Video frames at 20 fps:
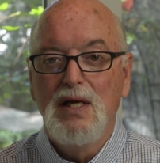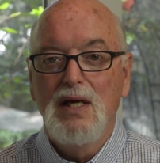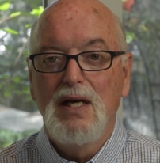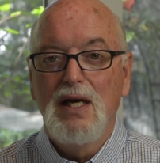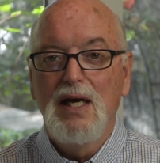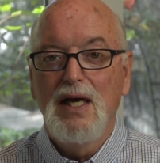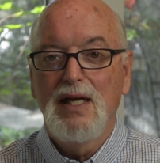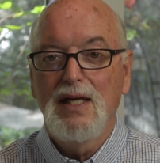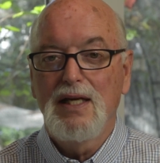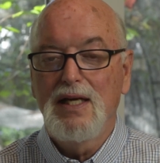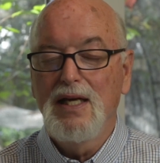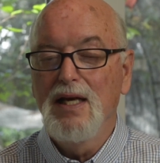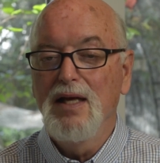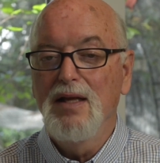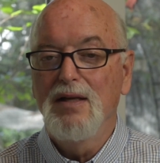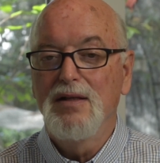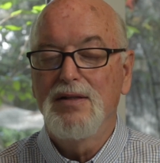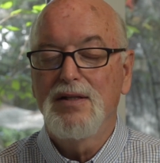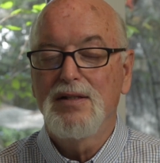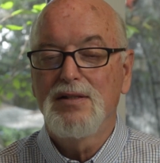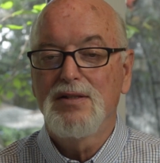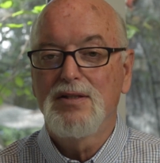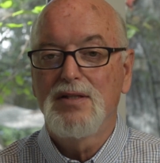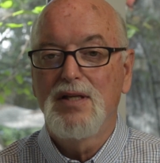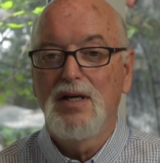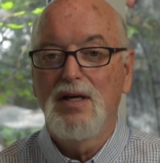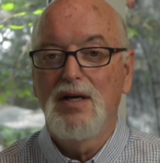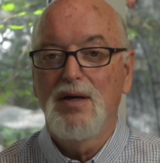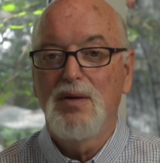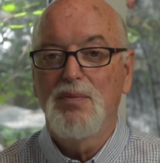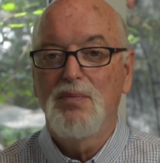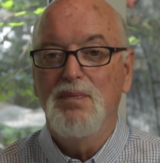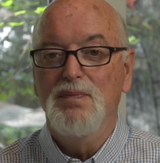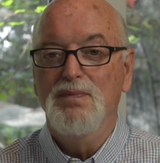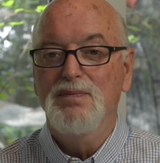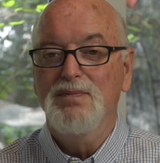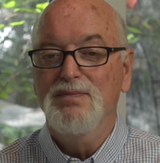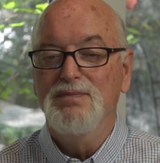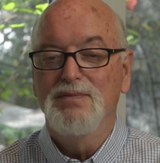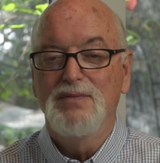And again, just uh,
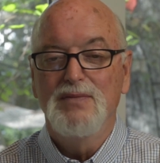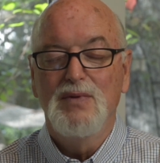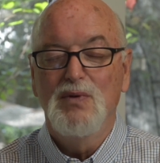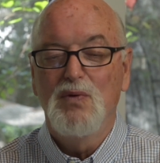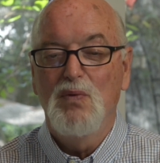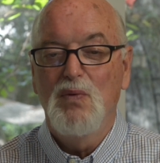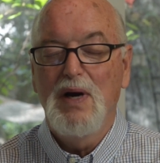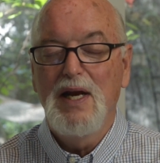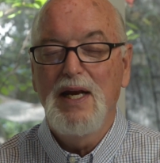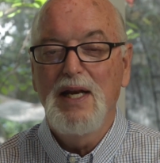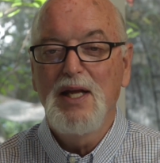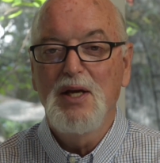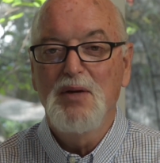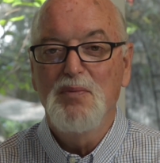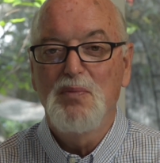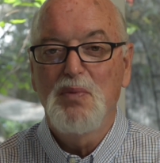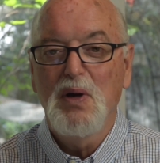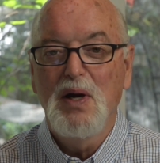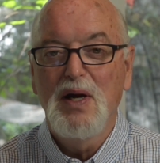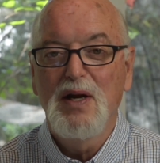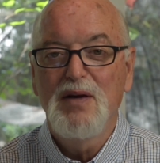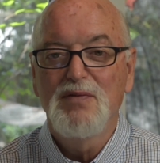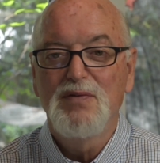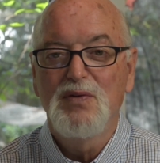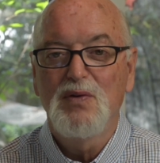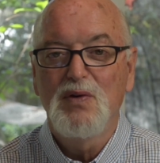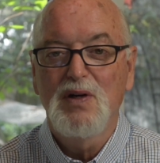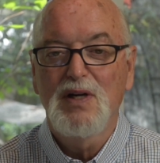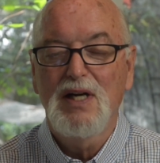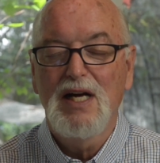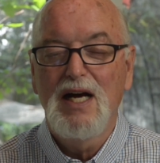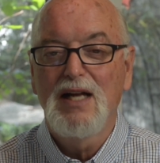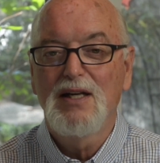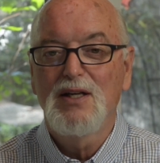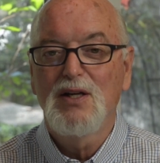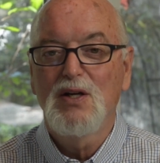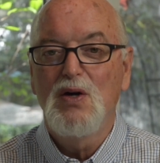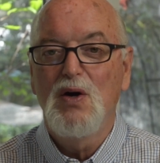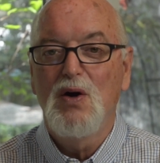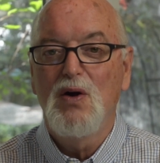waiting and praying for God
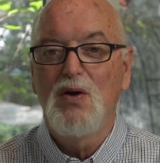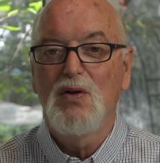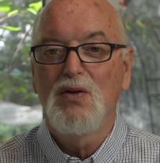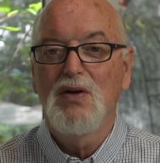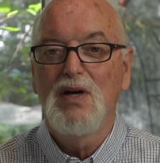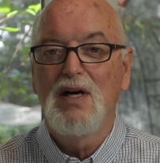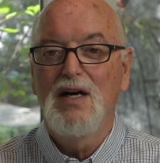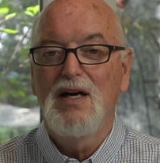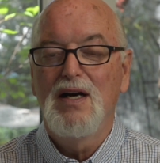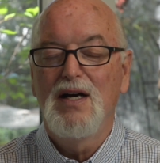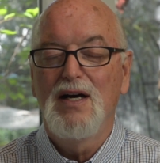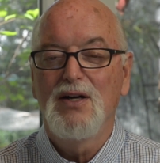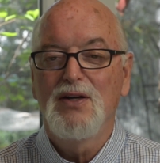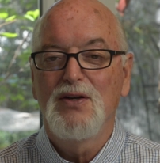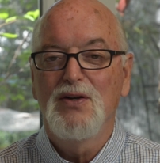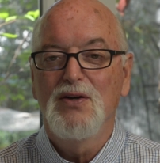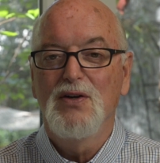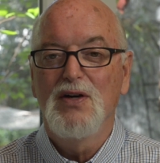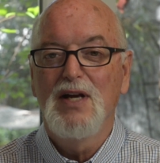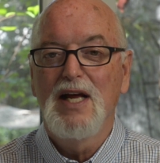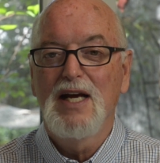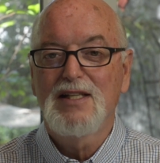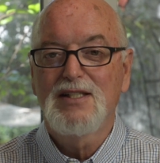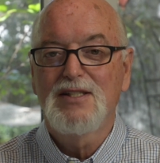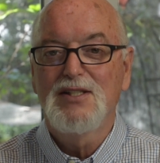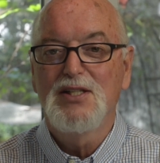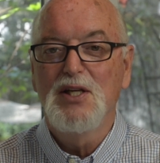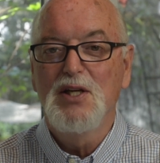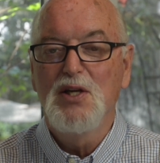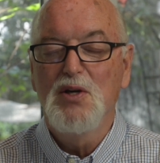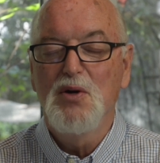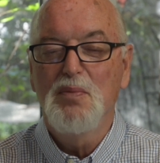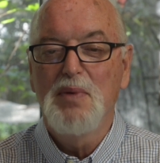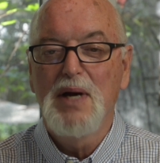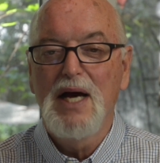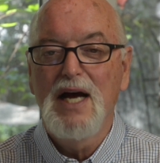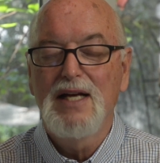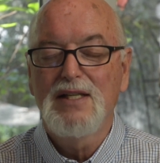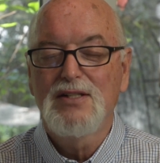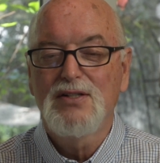to call uh, your next senior
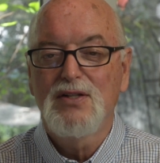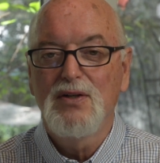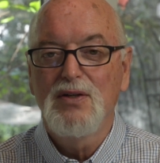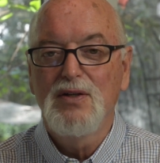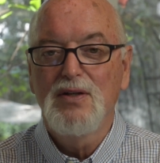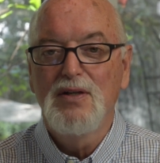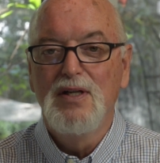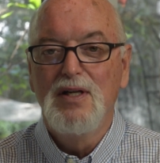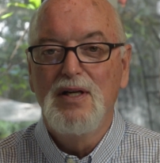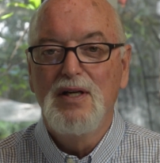pastor.